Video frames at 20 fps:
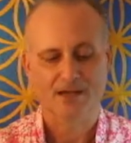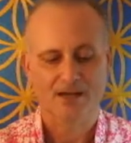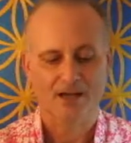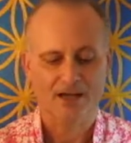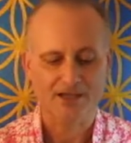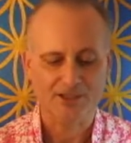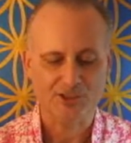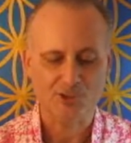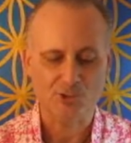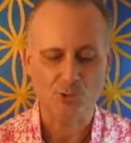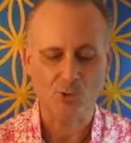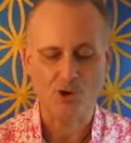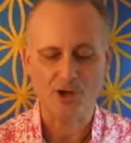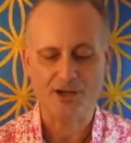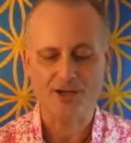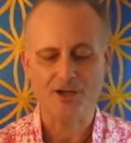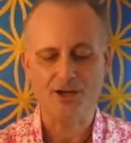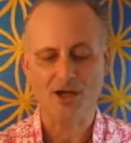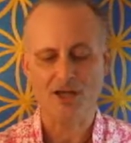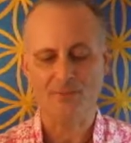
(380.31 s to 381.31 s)
I could go
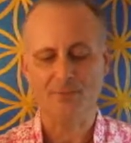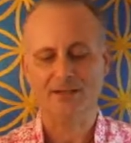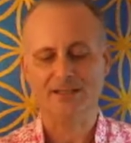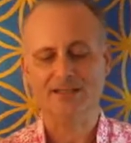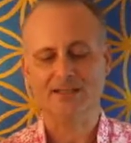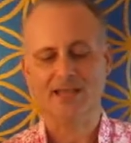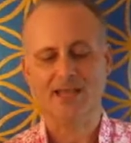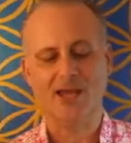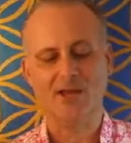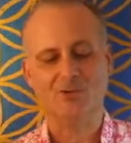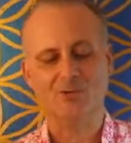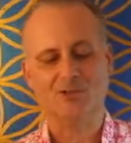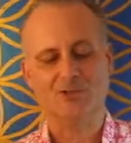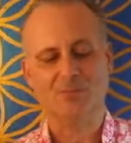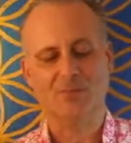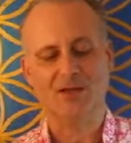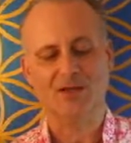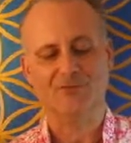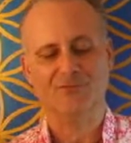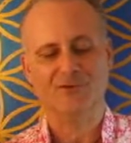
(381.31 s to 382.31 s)
on and on about the countless
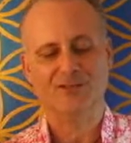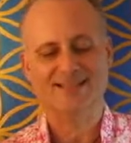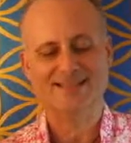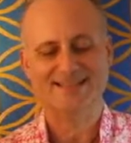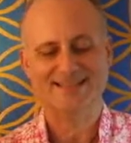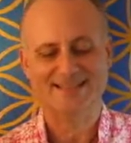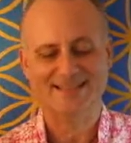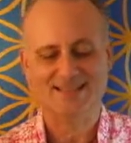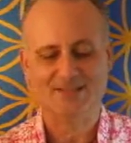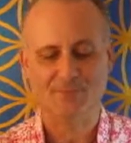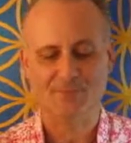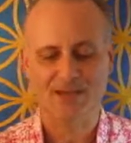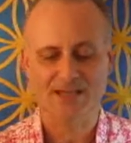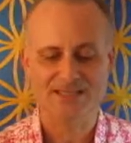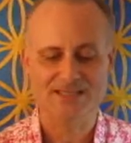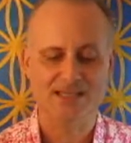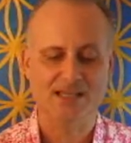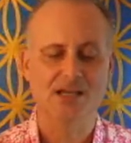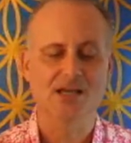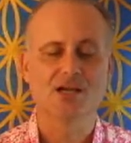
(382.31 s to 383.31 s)
benefits that this
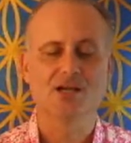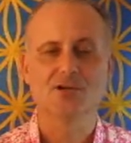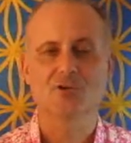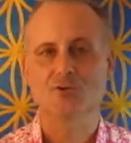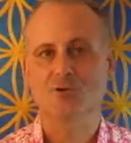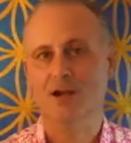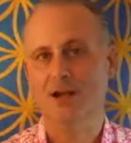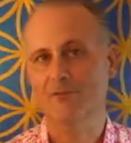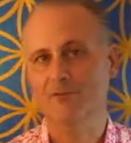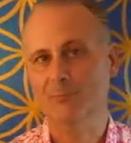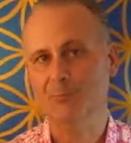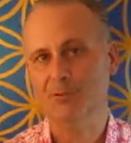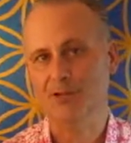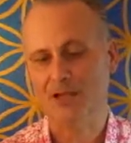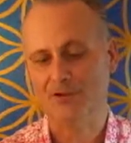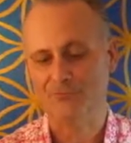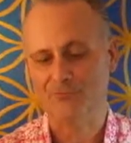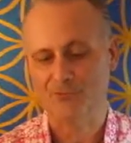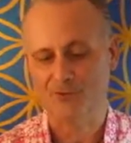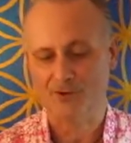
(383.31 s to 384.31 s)
amazing travel
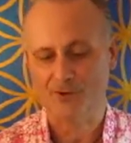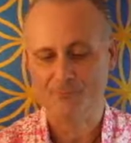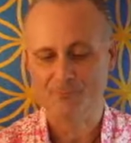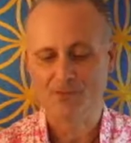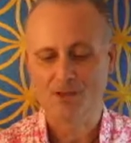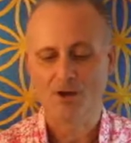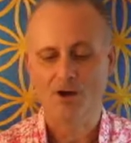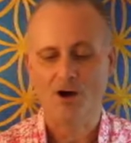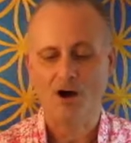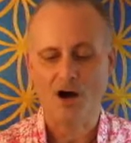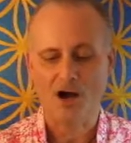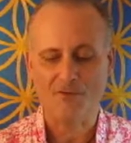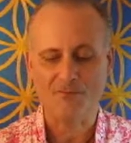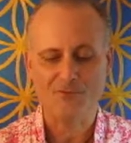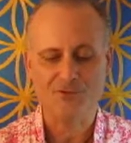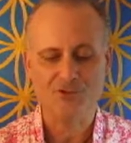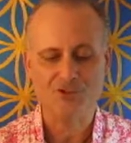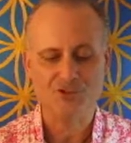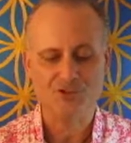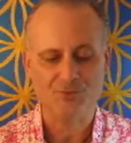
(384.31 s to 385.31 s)
platform
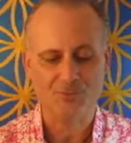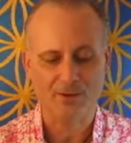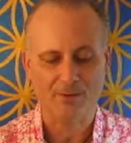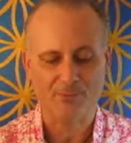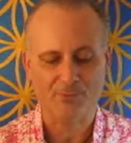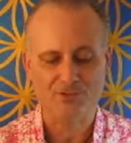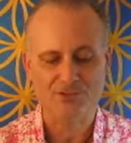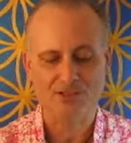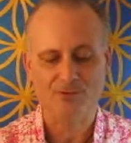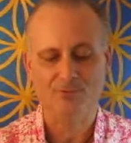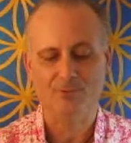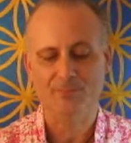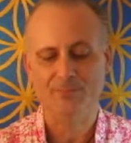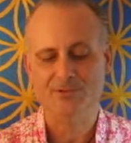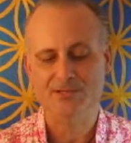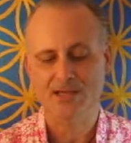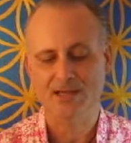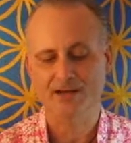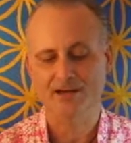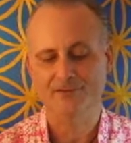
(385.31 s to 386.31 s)
offers to members and
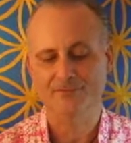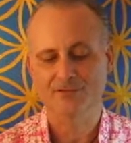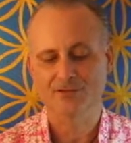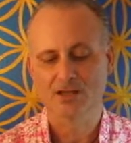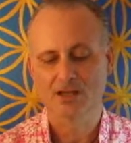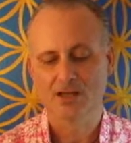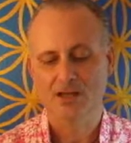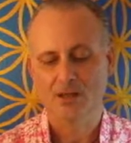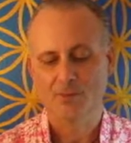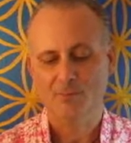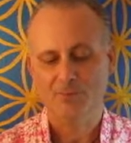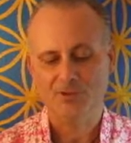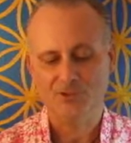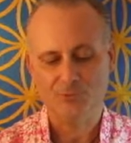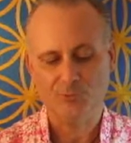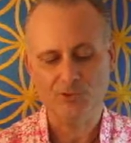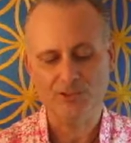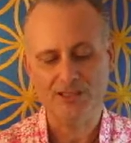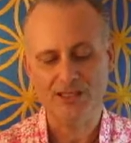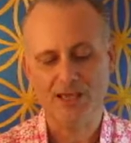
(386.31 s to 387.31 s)
representatives, but
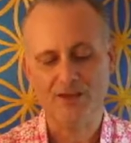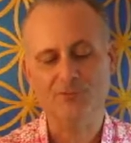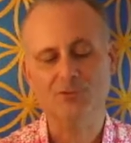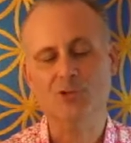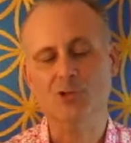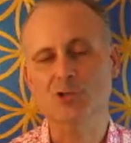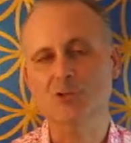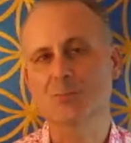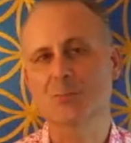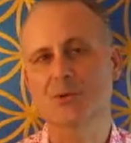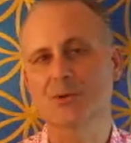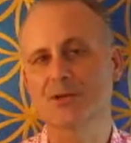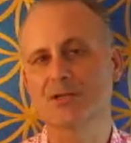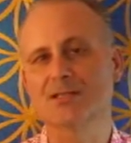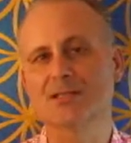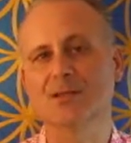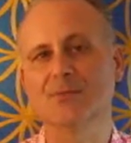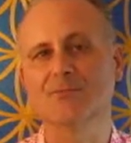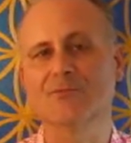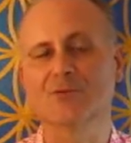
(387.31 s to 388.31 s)
you really have to
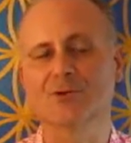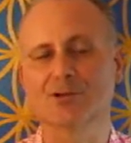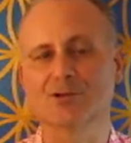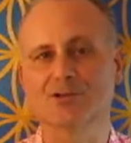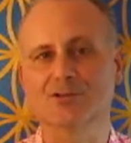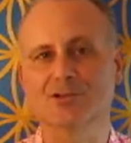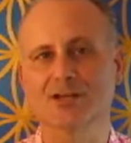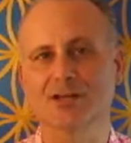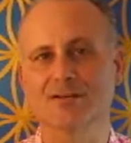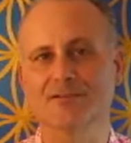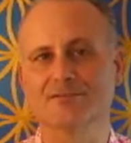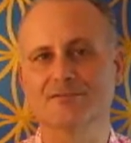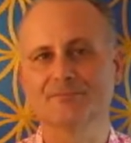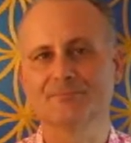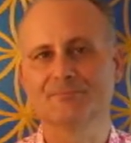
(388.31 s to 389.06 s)
experience them for yourself.